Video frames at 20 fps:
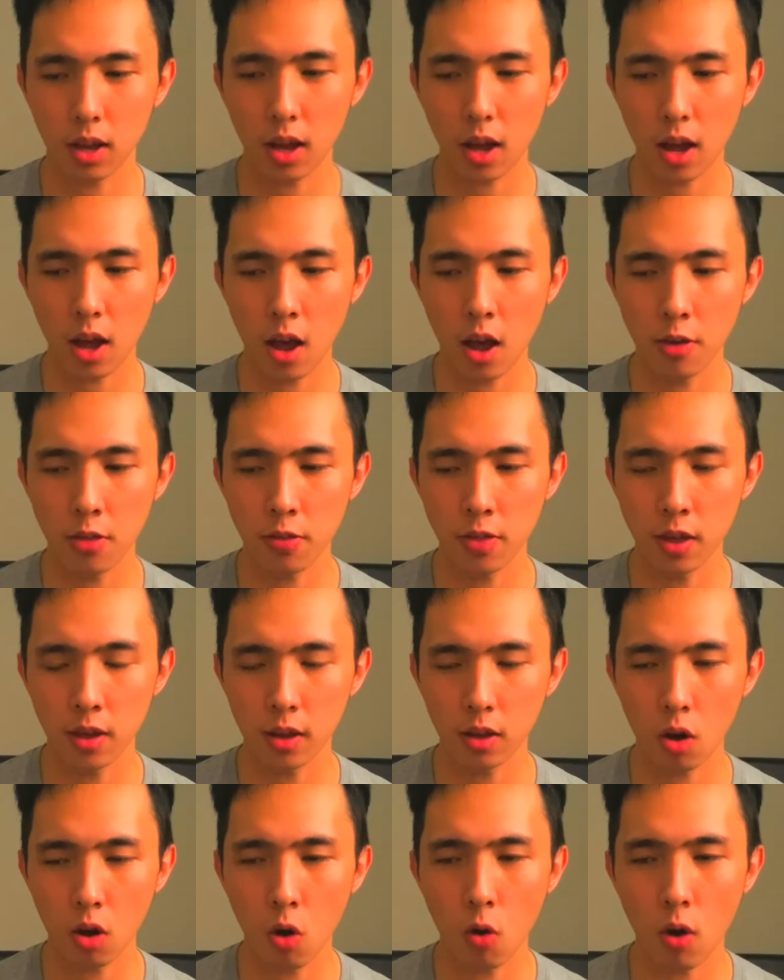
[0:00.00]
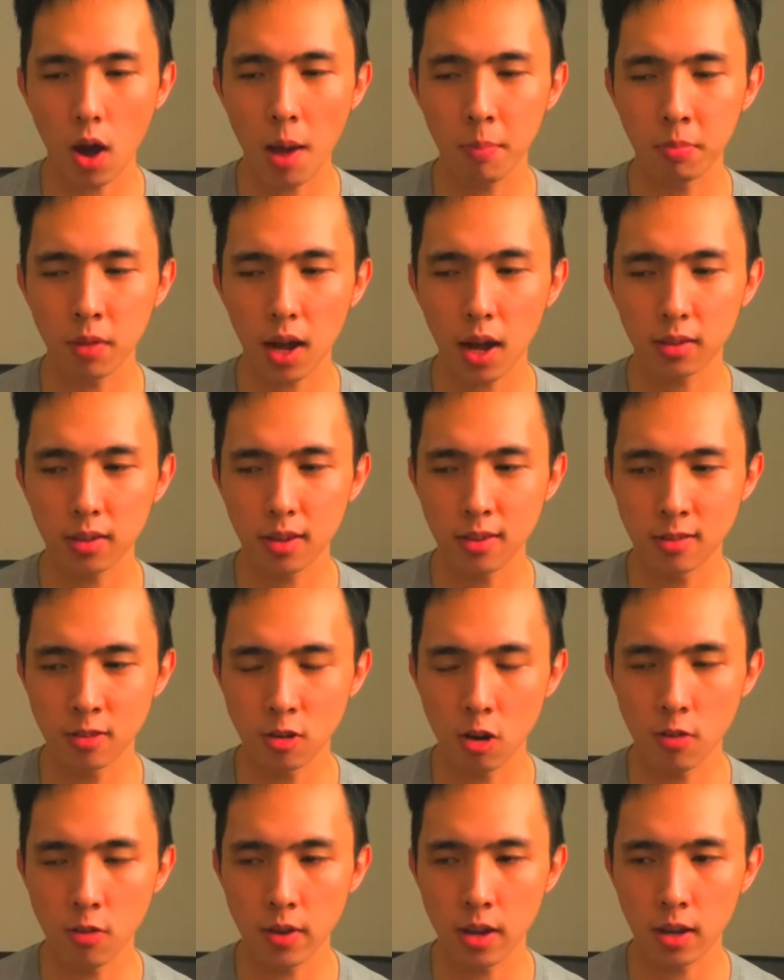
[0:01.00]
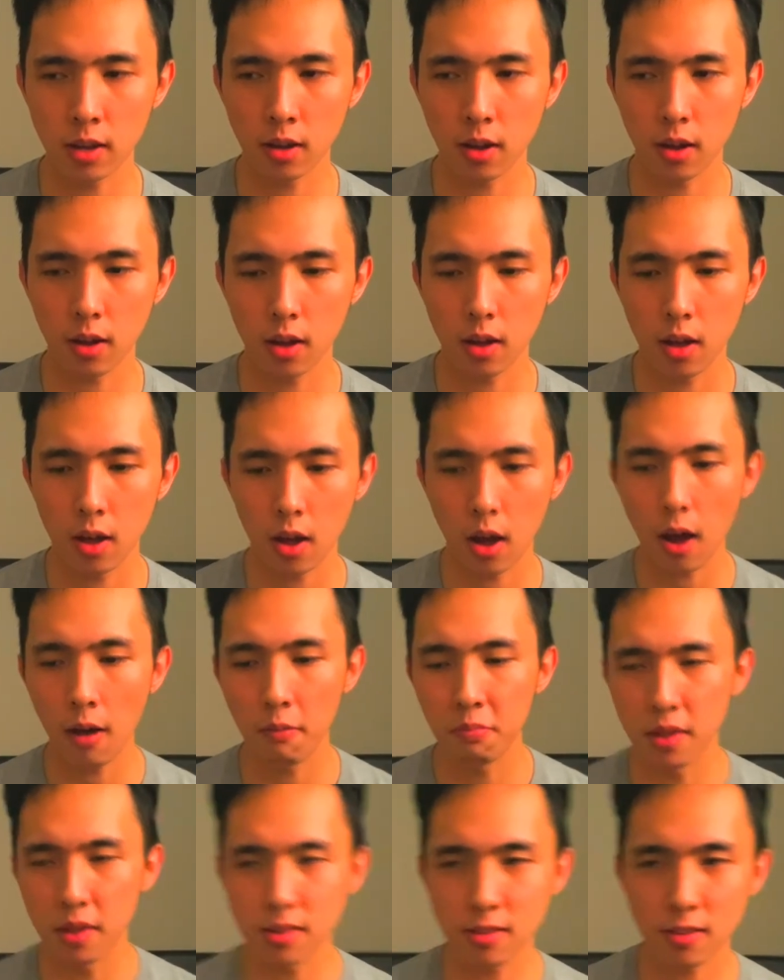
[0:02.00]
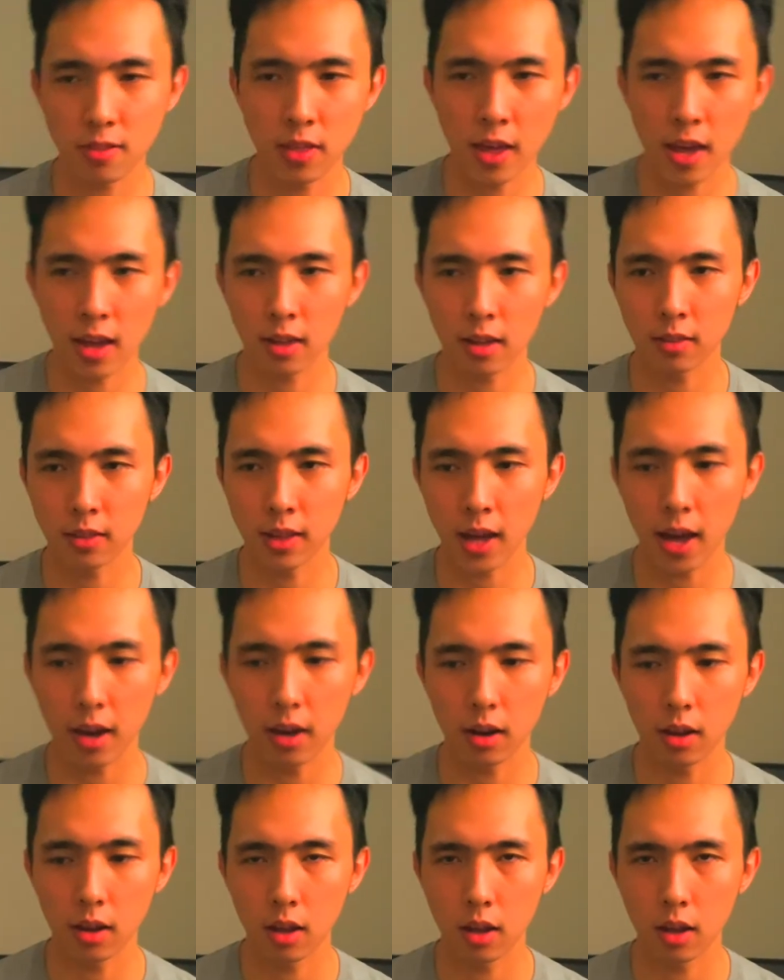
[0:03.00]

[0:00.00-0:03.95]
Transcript: I think, oh, I'm not deserving of this thing that